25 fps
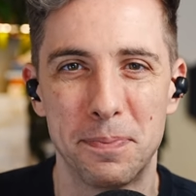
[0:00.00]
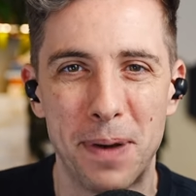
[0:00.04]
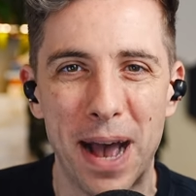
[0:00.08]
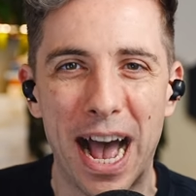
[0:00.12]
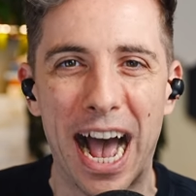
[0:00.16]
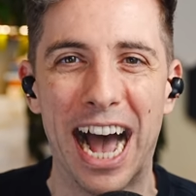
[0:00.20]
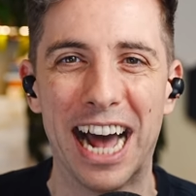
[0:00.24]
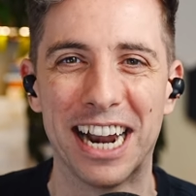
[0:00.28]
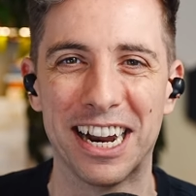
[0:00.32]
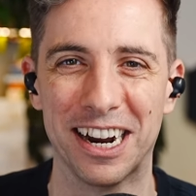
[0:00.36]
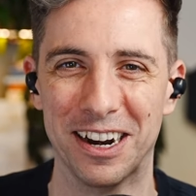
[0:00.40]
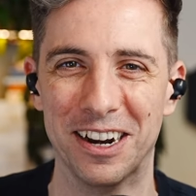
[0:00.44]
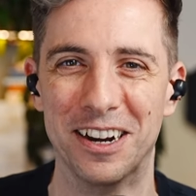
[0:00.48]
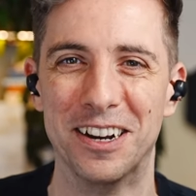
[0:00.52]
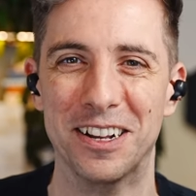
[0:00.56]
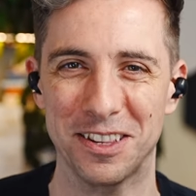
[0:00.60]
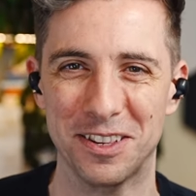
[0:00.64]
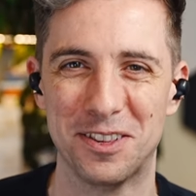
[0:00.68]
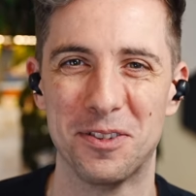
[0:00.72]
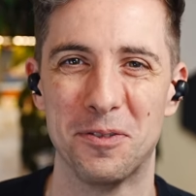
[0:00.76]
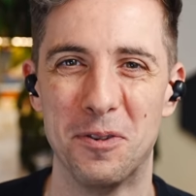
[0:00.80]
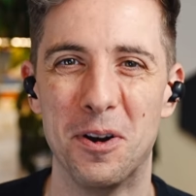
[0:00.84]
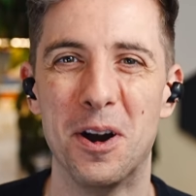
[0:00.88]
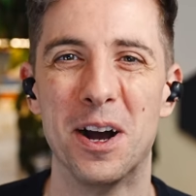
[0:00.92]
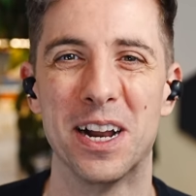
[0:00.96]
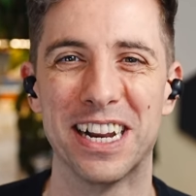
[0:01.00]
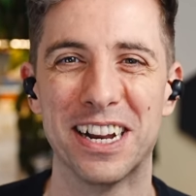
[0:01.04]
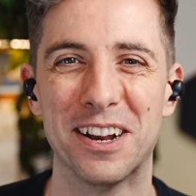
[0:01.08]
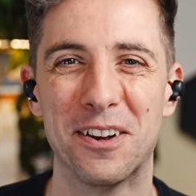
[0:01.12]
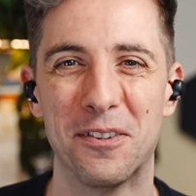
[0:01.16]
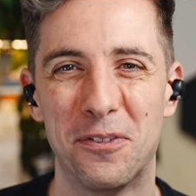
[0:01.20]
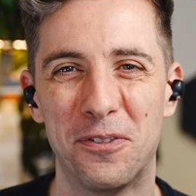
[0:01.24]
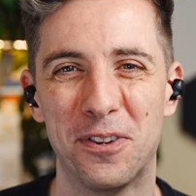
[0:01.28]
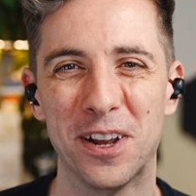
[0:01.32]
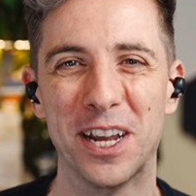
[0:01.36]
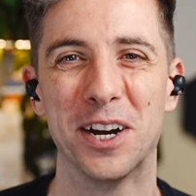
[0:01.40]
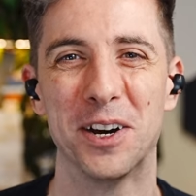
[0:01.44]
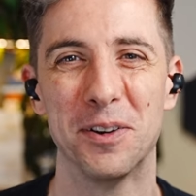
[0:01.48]
patterns
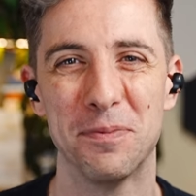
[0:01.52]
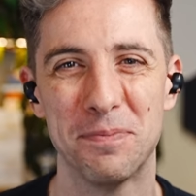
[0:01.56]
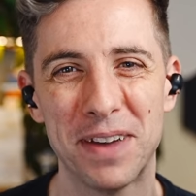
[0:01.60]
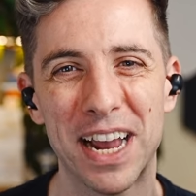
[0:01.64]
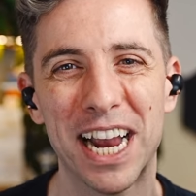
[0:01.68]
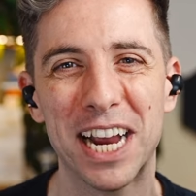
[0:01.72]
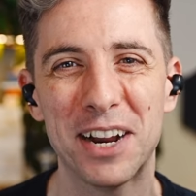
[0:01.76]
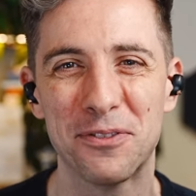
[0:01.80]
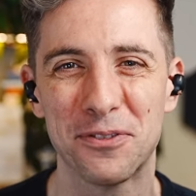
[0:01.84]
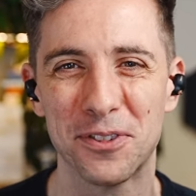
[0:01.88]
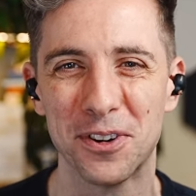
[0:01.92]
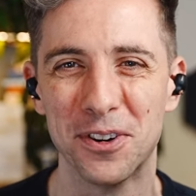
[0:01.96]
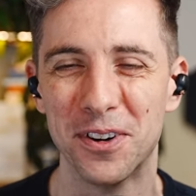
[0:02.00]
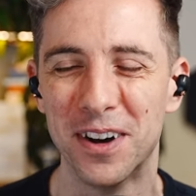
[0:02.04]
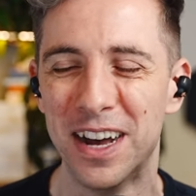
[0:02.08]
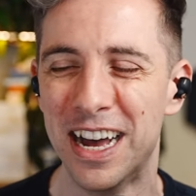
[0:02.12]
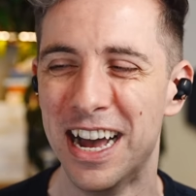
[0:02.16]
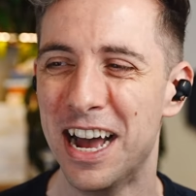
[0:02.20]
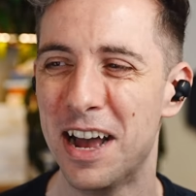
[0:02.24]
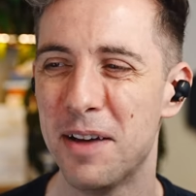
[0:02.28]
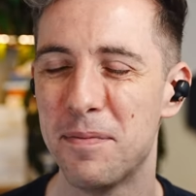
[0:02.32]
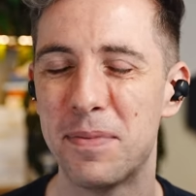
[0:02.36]
wouldn't feel painful